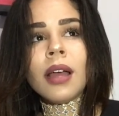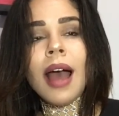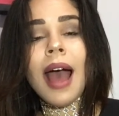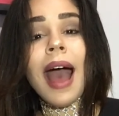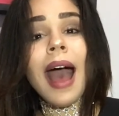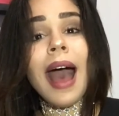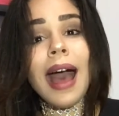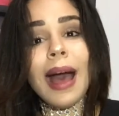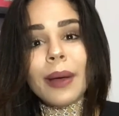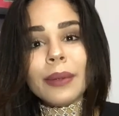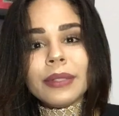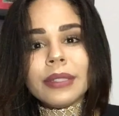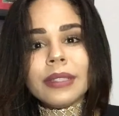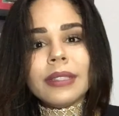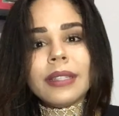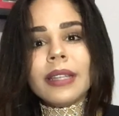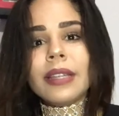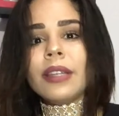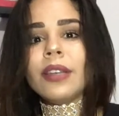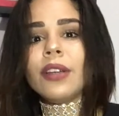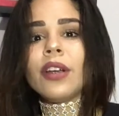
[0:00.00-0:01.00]
how to
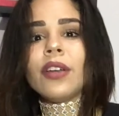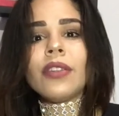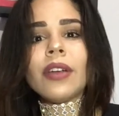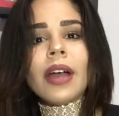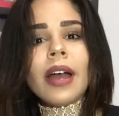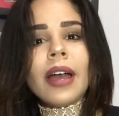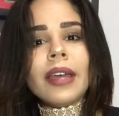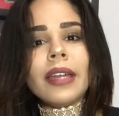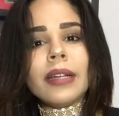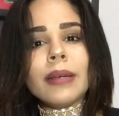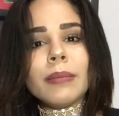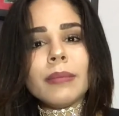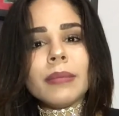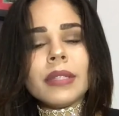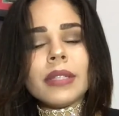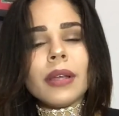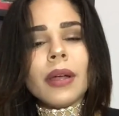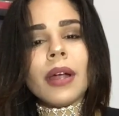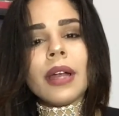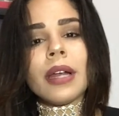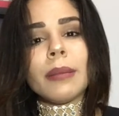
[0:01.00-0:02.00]
take care of the
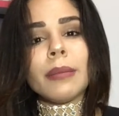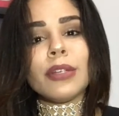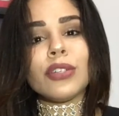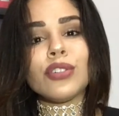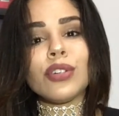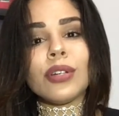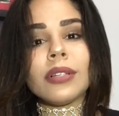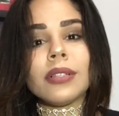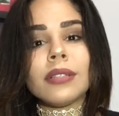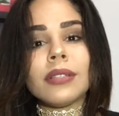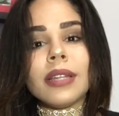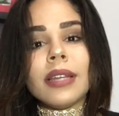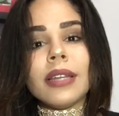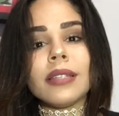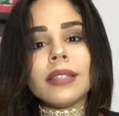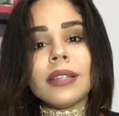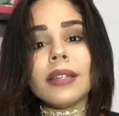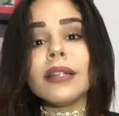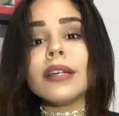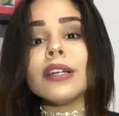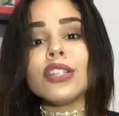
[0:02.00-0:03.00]
items or how to make sure it
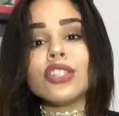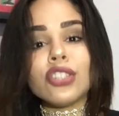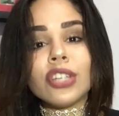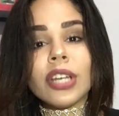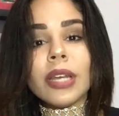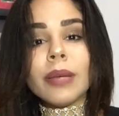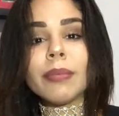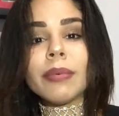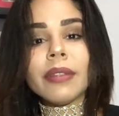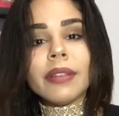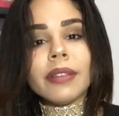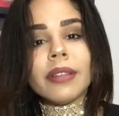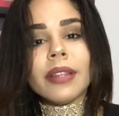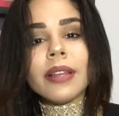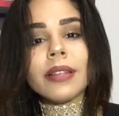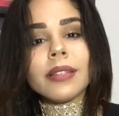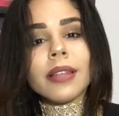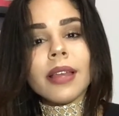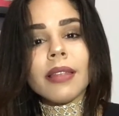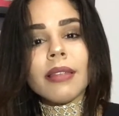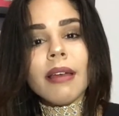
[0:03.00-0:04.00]
stays in good shape and
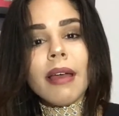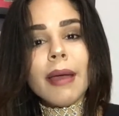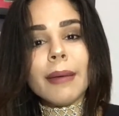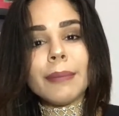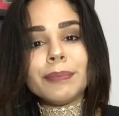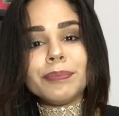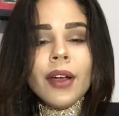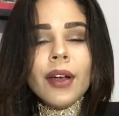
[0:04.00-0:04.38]
things like that.